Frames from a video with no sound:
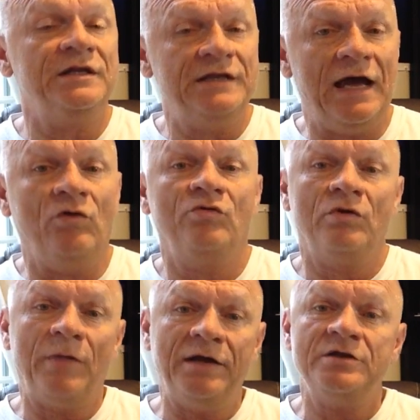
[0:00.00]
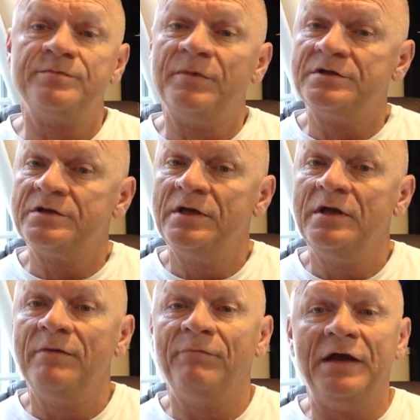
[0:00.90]
Now, reminders
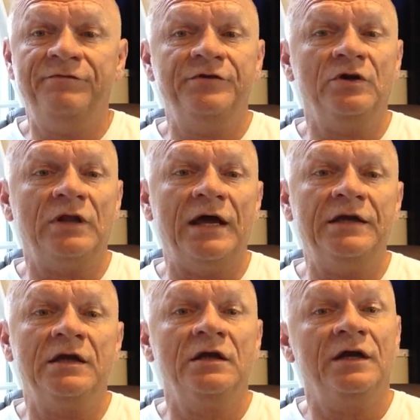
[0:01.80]
might feel like